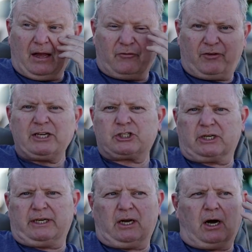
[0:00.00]

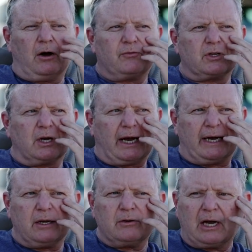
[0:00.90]
eventually, after
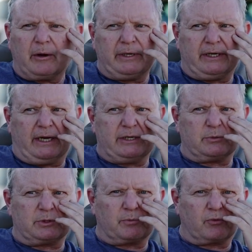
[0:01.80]
I don't know how many days,
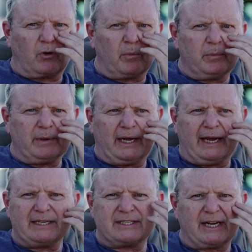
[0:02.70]
it was probably
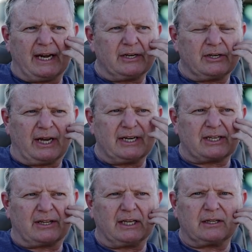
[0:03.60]
8-10
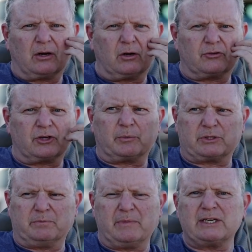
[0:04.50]
days, I think the whole trip
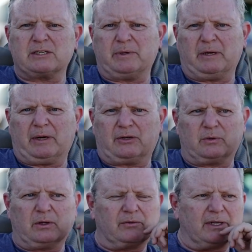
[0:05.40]
was meant to be about
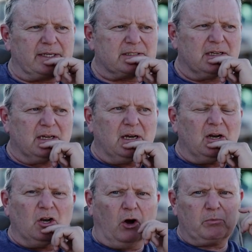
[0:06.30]
12 days,
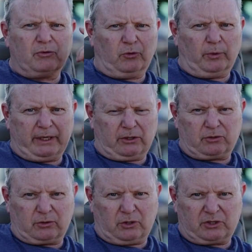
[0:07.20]
long before we got
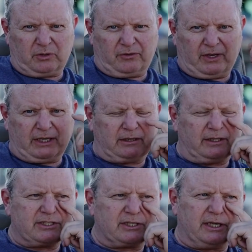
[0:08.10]
to our final
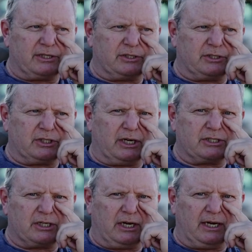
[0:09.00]
destination at Shai
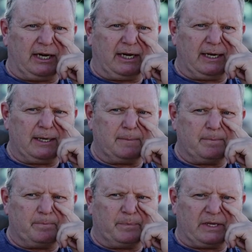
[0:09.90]
Shai, I
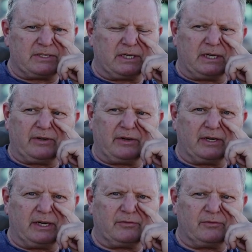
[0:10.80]
said, I've had
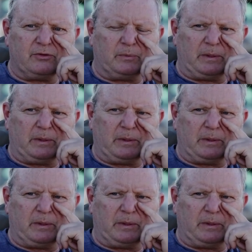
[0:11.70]
enough of you